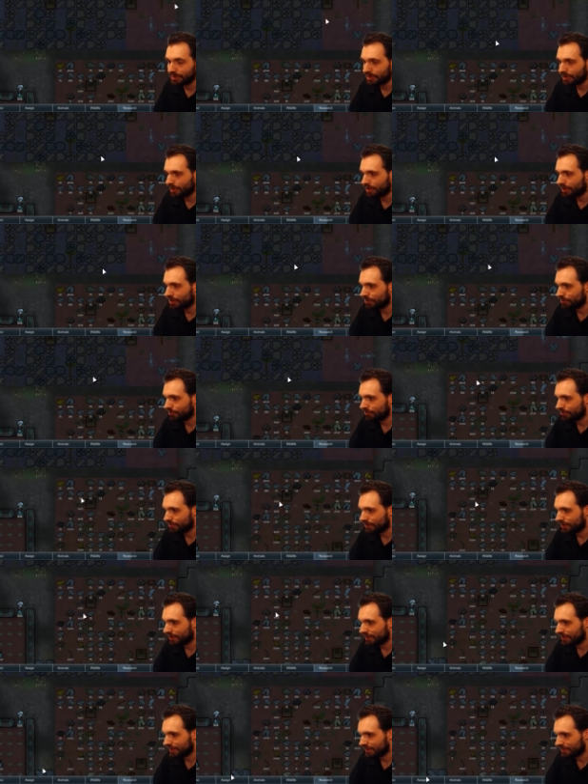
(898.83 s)
Oh,
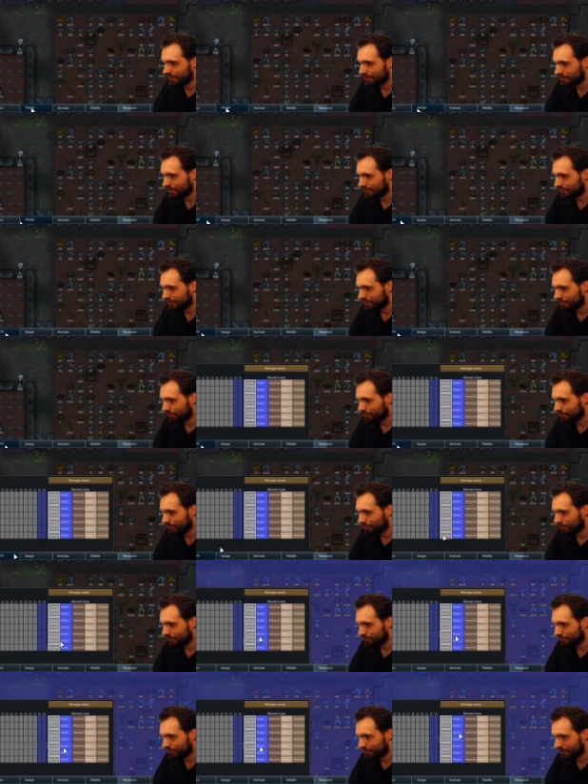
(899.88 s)
and
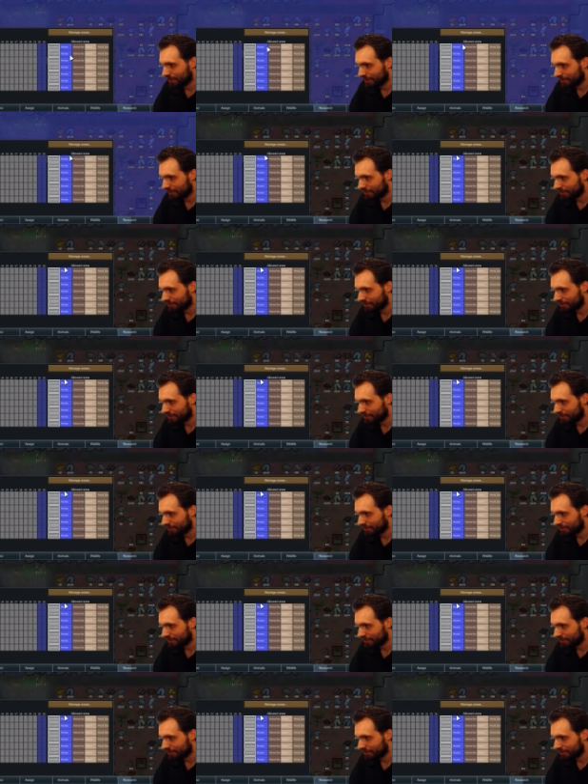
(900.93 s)
before I forget, let's